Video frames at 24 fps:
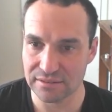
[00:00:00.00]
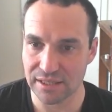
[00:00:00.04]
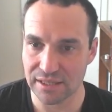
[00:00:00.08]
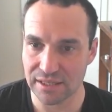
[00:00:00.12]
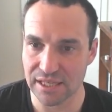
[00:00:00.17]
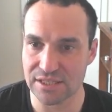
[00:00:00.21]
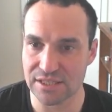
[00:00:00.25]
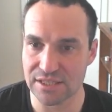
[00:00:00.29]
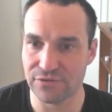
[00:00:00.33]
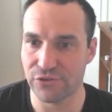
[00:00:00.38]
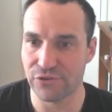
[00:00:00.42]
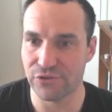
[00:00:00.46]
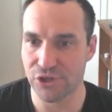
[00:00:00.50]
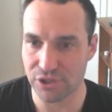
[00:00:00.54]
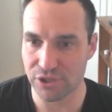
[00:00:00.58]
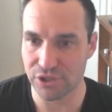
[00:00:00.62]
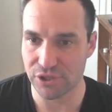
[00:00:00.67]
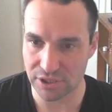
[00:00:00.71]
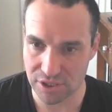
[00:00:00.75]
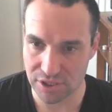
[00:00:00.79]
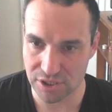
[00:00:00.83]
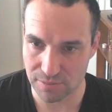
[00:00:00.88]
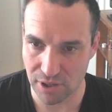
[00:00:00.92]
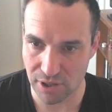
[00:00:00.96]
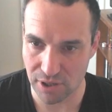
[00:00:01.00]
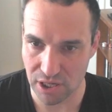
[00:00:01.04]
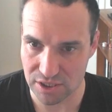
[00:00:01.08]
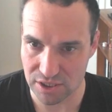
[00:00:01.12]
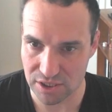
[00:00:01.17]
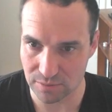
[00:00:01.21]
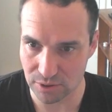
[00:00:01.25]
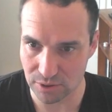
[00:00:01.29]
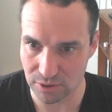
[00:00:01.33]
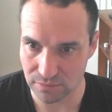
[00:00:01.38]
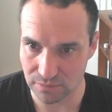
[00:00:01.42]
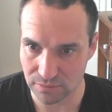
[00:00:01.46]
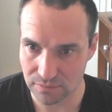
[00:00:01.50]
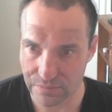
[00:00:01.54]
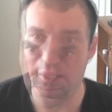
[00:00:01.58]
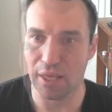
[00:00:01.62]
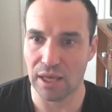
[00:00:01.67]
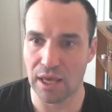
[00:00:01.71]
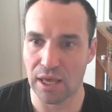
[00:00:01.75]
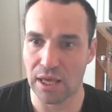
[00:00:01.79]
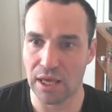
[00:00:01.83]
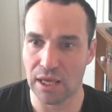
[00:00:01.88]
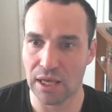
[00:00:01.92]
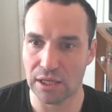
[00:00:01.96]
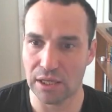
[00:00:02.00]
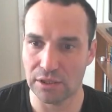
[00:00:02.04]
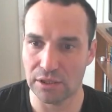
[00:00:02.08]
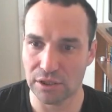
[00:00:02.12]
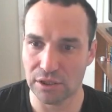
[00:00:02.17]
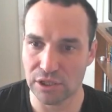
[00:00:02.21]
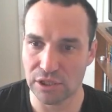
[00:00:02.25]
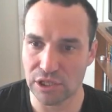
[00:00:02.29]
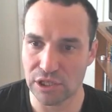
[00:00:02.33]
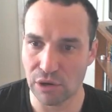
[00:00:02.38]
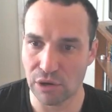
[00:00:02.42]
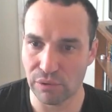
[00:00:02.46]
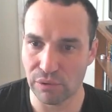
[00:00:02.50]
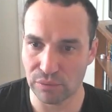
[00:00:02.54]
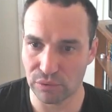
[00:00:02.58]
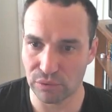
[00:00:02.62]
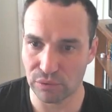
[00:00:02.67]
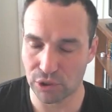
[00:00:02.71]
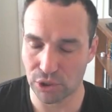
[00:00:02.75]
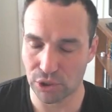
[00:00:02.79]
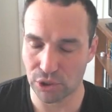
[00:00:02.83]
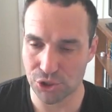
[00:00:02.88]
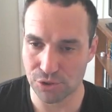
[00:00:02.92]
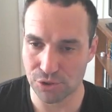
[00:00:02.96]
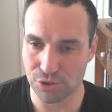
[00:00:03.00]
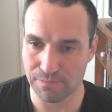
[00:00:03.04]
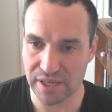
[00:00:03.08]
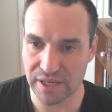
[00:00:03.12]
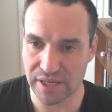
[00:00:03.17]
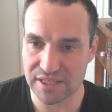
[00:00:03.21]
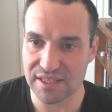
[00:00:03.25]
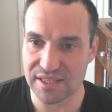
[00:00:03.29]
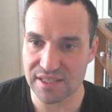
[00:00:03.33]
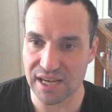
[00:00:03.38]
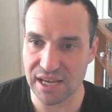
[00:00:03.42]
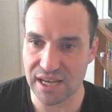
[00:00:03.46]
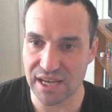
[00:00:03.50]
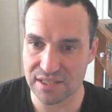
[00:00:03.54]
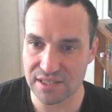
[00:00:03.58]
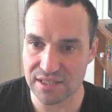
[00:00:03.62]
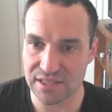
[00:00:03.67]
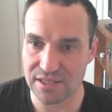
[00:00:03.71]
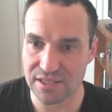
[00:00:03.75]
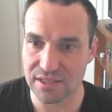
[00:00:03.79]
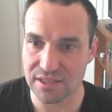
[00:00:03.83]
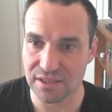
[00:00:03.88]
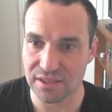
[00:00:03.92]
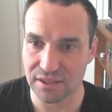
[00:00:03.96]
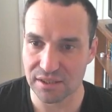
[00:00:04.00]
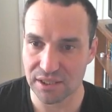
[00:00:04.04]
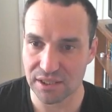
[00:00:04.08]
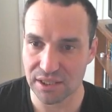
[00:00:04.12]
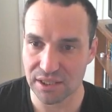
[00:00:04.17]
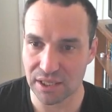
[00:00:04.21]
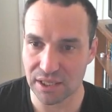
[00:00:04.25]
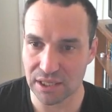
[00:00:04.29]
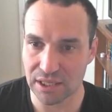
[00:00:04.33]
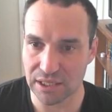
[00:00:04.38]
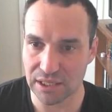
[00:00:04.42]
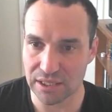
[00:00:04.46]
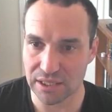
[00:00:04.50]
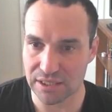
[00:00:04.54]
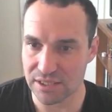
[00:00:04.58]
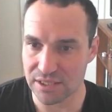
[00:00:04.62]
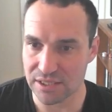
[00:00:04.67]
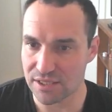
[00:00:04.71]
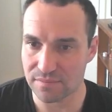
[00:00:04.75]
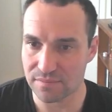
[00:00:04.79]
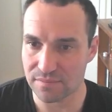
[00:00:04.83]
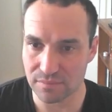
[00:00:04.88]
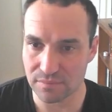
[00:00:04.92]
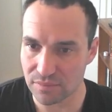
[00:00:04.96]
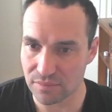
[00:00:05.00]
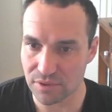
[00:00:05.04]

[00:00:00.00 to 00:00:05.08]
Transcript: as efficiently as possible, and going with larger bet sizes is